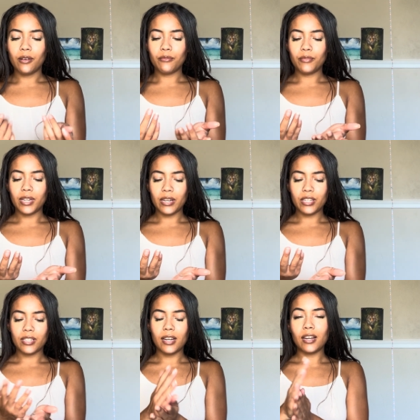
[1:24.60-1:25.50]
But I
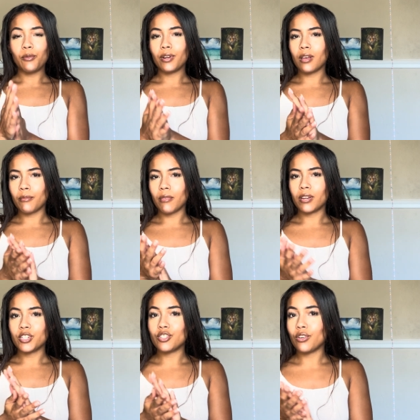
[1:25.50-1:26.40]
decided I want to come on
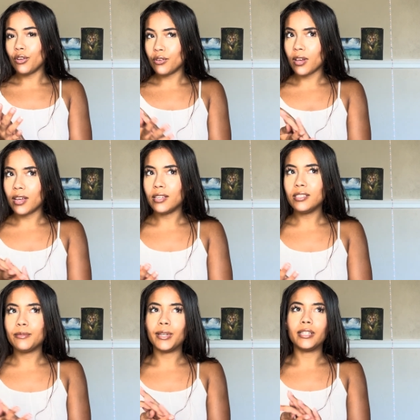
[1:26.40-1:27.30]
and show you guys
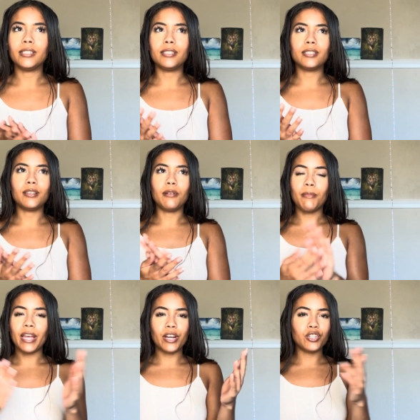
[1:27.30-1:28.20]
because my
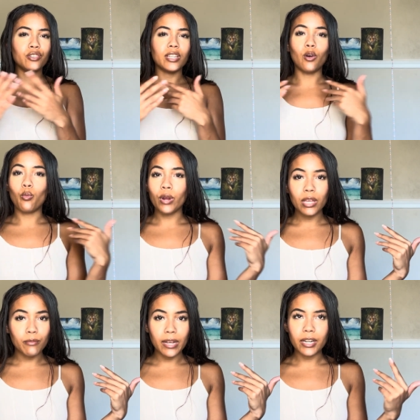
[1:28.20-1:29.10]
hair turns out way
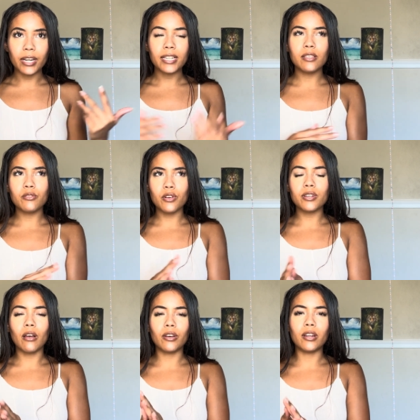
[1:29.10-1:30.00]
better. It still turned
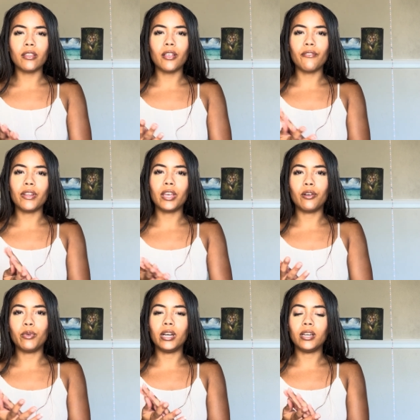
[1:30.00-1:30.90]
out good in the other video,
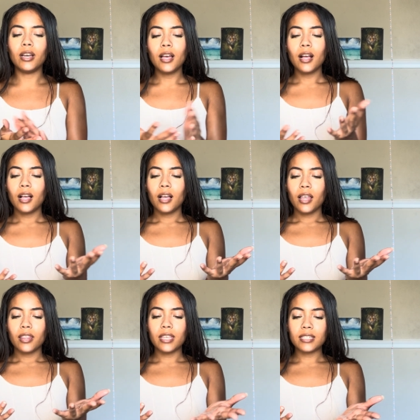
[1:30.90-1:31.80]
but
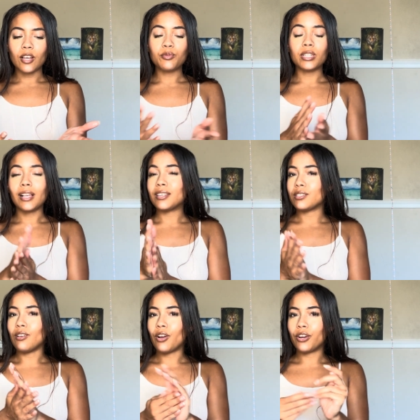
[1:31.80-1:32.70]
this helps it last
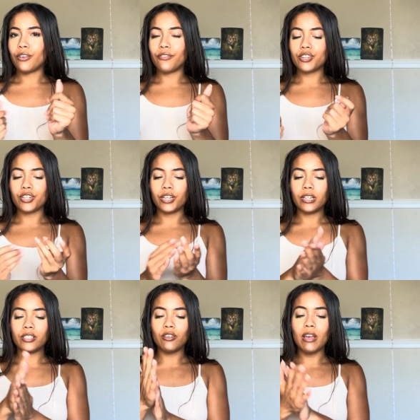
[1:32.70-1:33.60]
longer for sure.
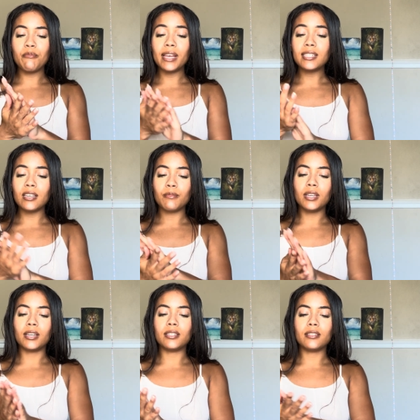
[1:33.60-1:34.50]
So I mix it
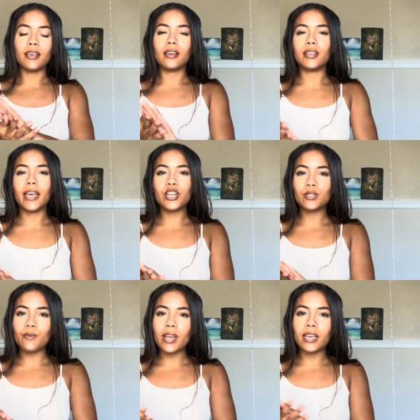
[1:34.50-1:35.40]
because the
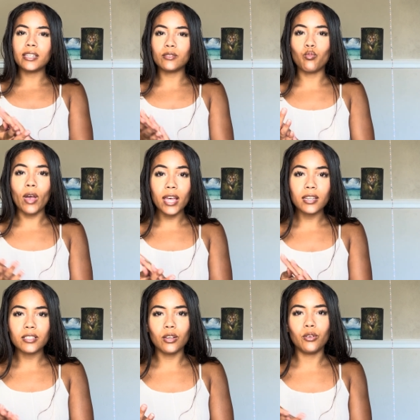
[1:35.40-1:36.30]
hairspray is wet,
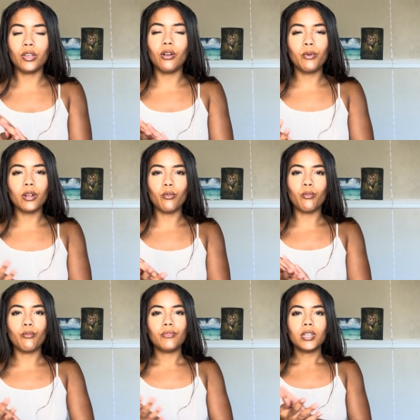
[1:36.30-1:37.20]
so you don't want to
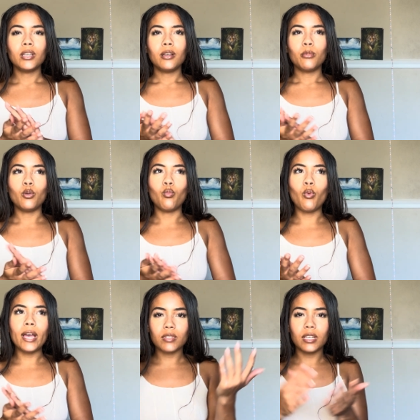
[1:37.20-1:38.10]
put
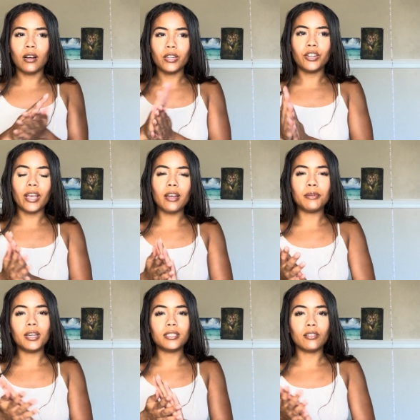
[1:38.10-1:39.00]
wet on your hair
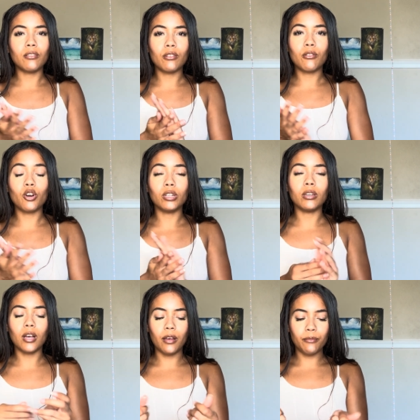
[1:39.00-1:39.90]
because it'll curl it
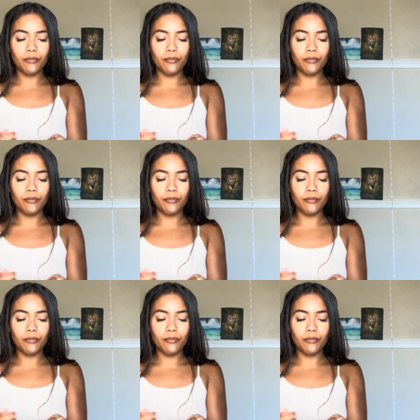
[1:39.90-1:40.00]
up.